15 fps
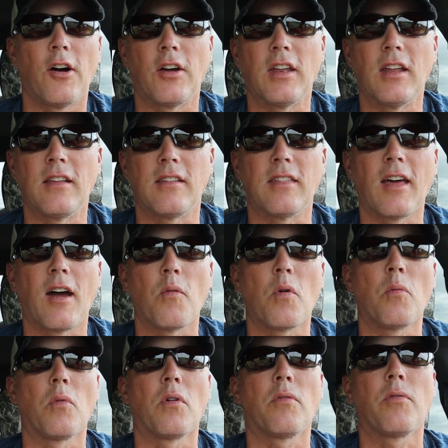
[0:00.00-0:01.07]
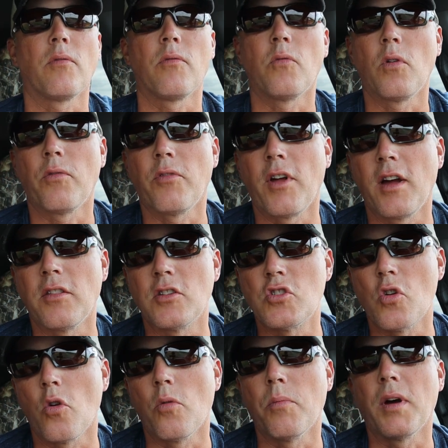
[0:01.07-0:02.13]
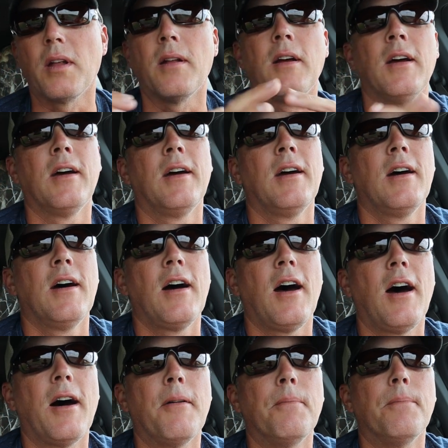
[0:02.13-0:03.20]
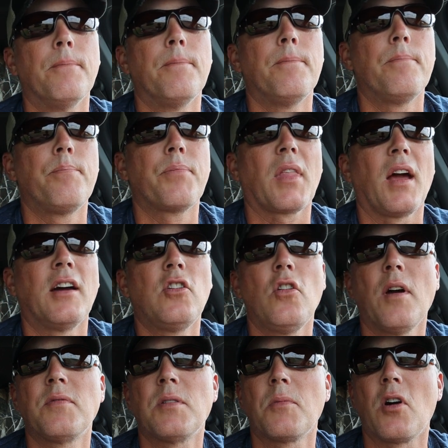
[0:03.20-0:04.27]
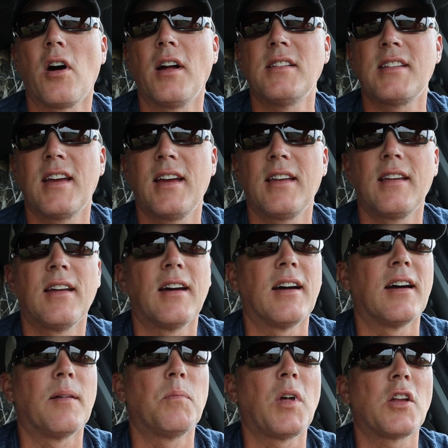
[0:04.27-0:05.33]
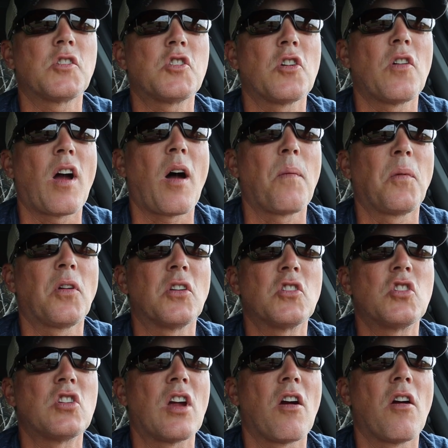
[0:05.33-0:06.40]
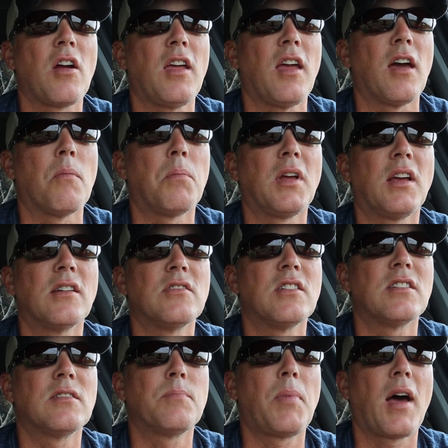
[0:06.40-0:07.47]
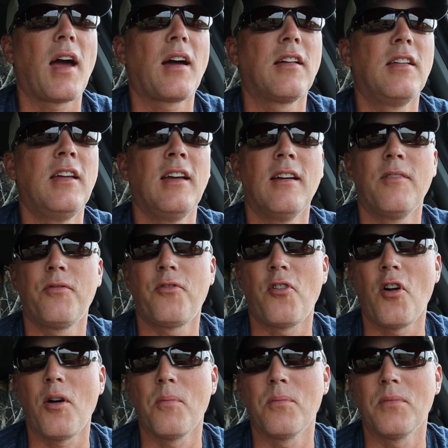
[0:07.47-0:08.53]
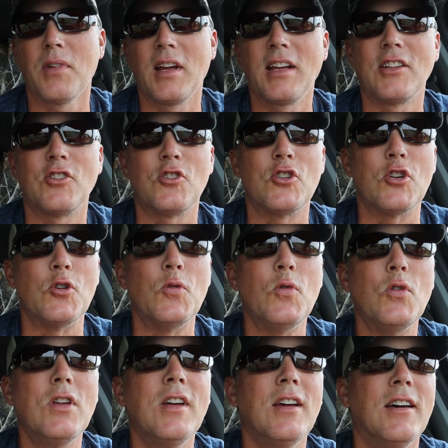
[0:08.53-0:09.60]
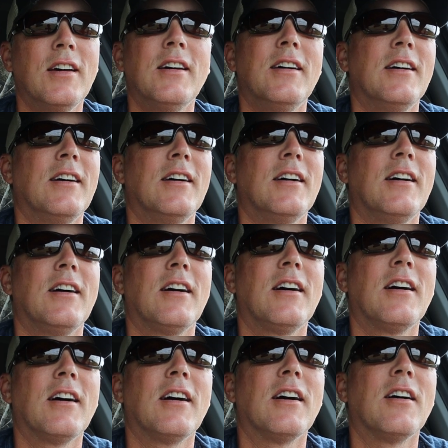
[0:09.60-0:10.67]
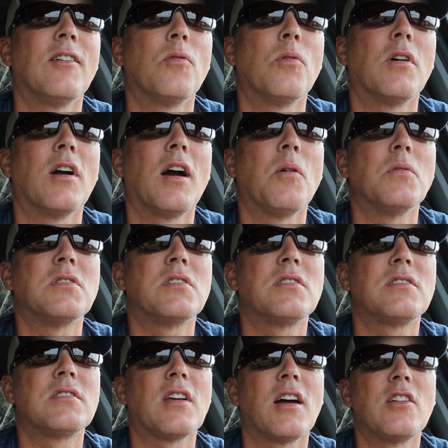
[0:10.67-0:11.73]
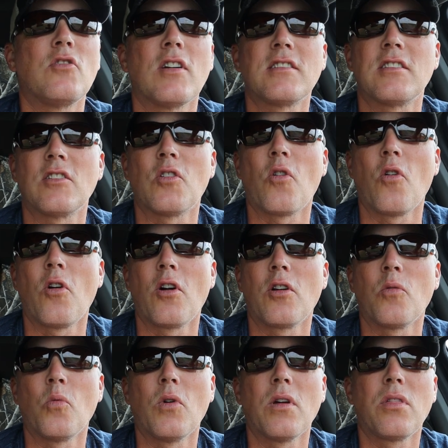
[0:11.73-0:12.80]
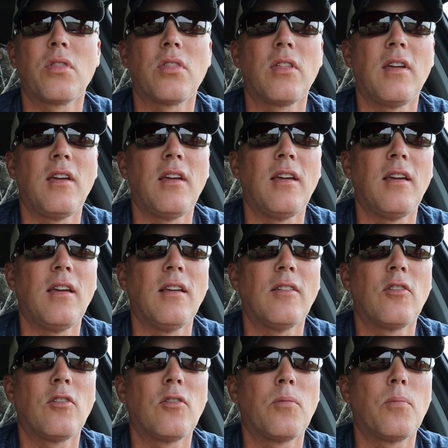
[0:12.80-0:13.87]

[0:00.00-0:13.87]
get into that when we're flying the drone. But I do have some content. I'm not sure how I'm going to share it yet because it's back from like June, where I was side dressing corn with the